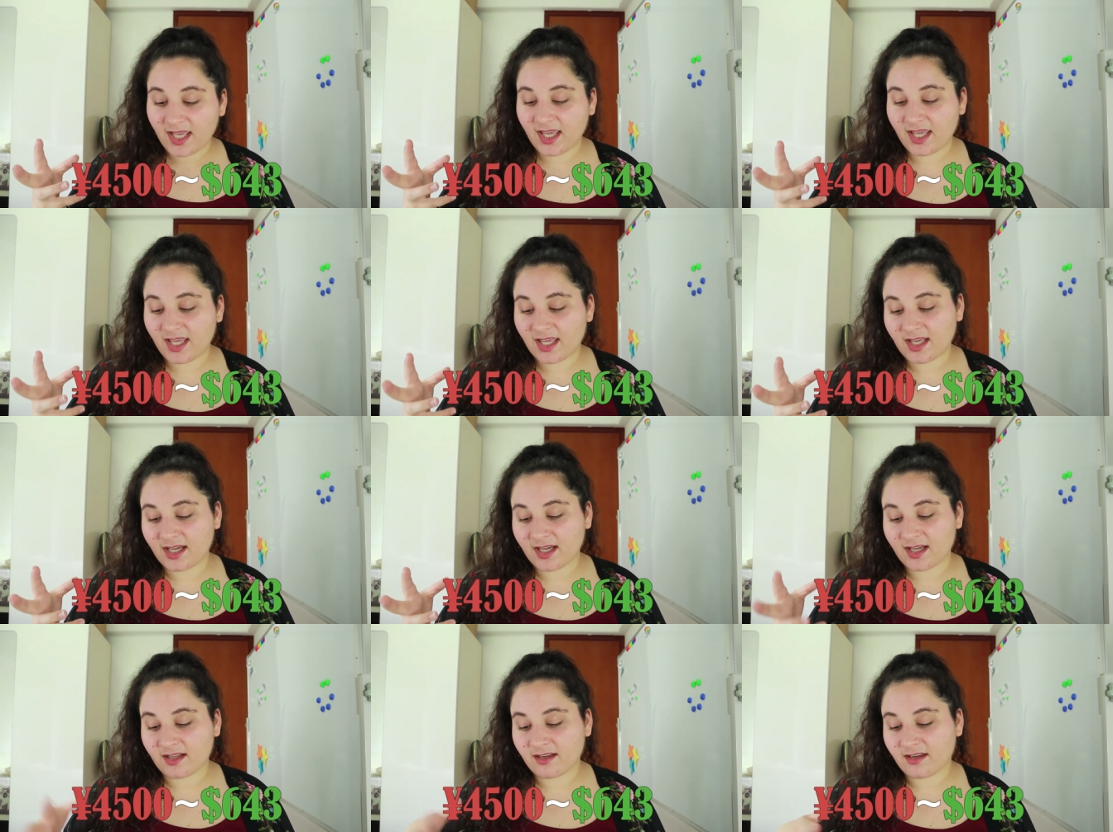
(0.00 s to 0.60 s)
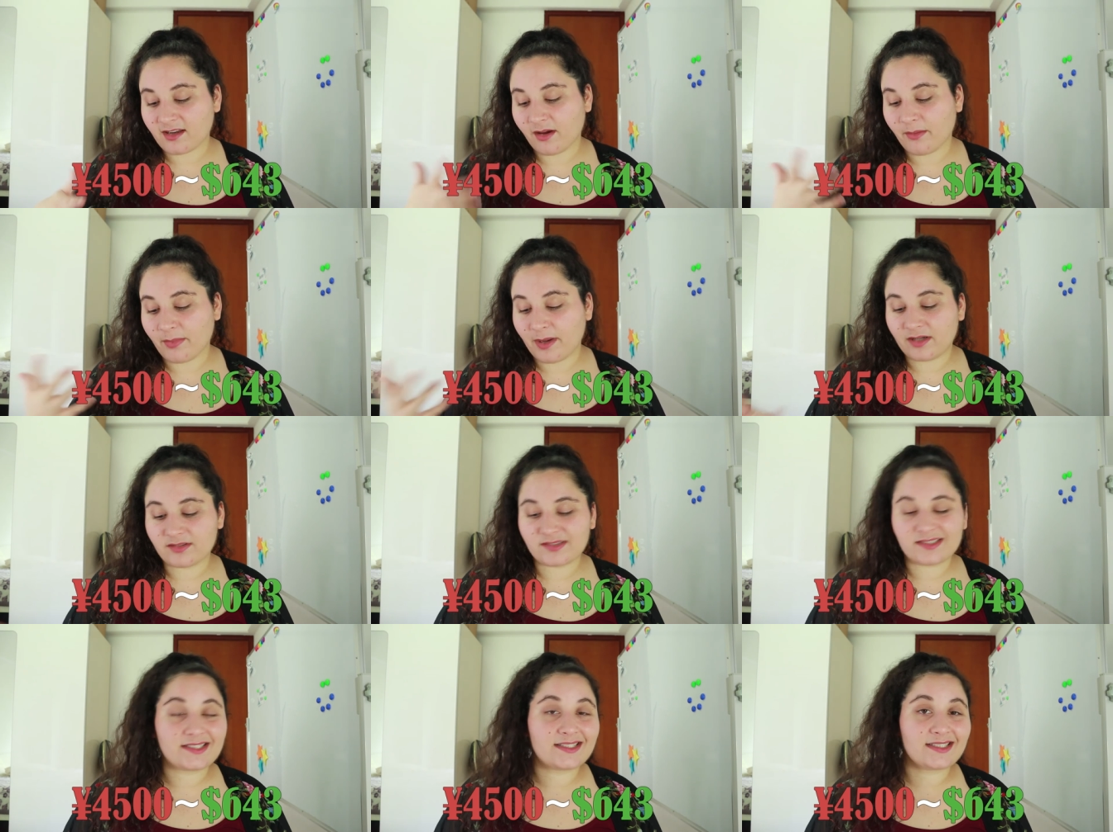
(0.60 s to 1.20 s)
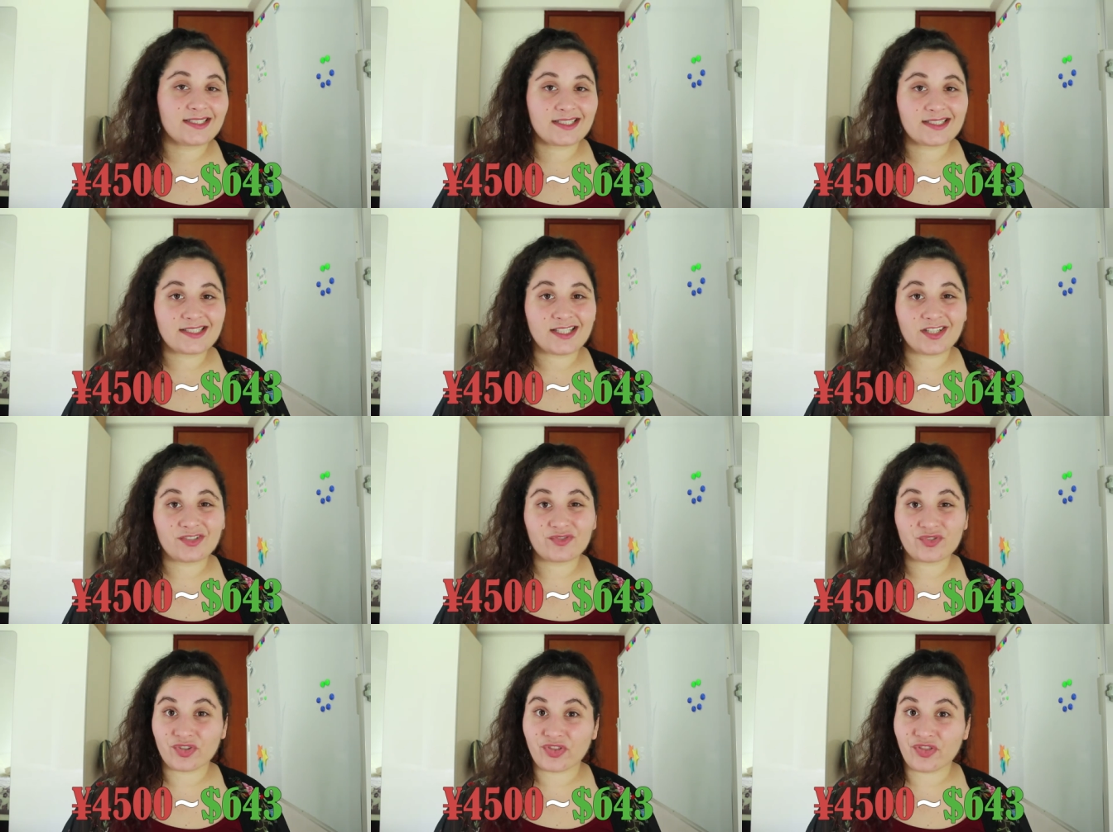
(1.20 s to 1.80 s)
and about
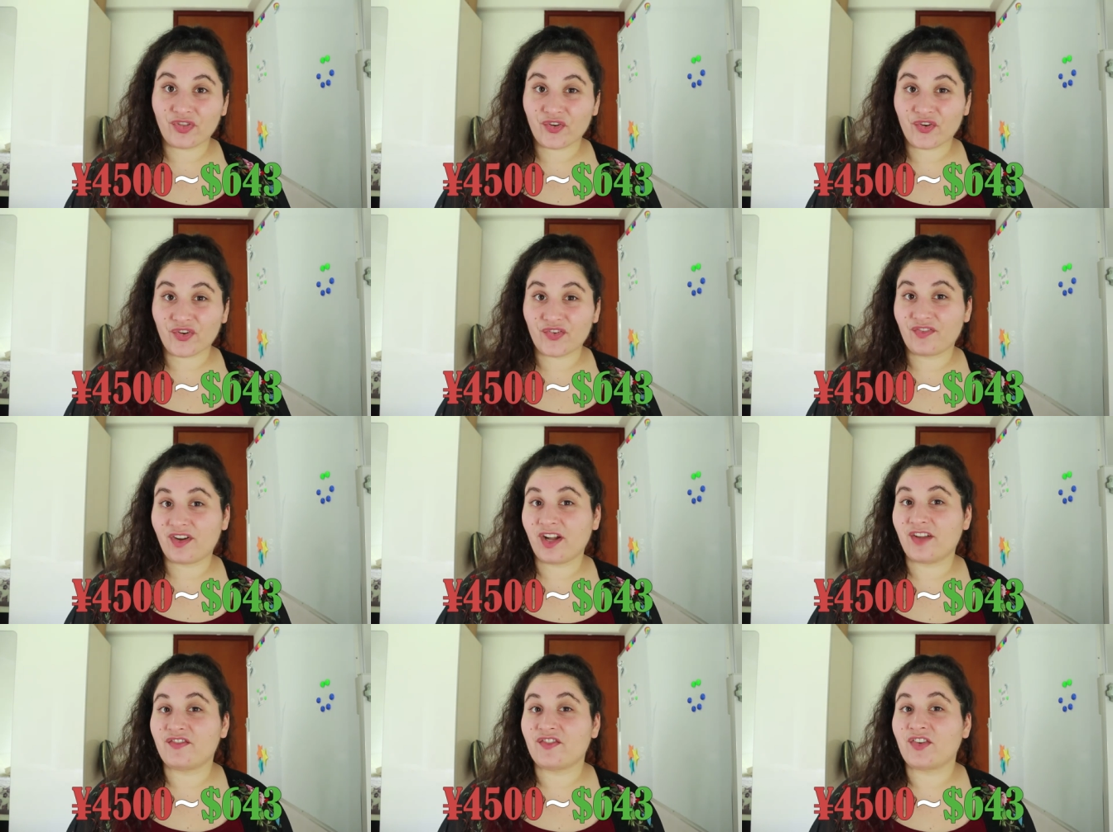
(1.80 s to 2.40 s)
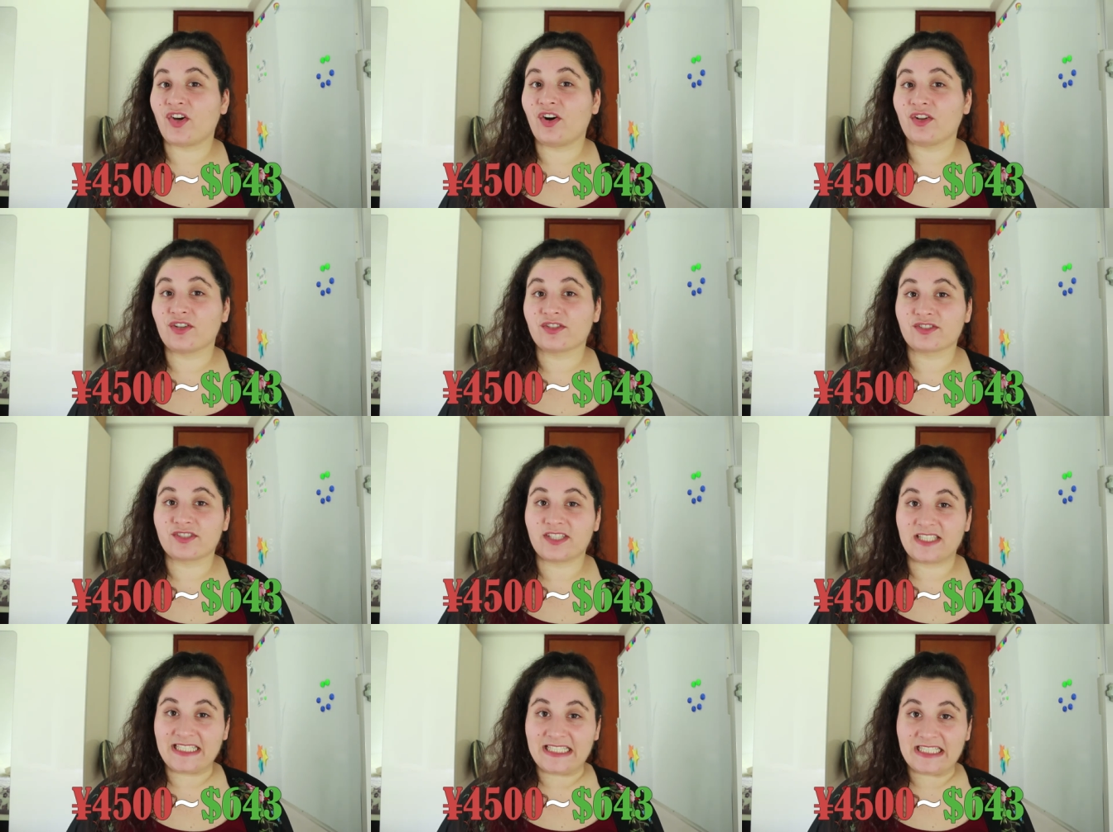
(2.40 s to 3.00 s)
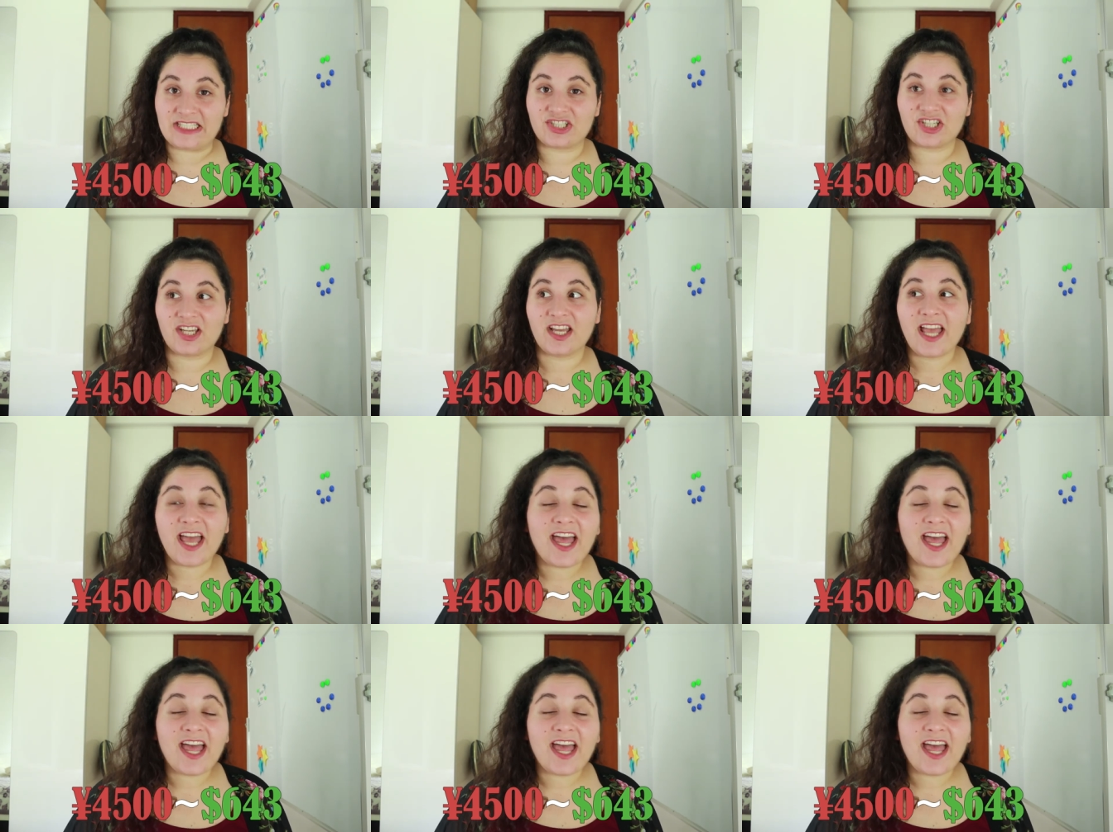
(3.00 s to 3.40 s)
$635 each.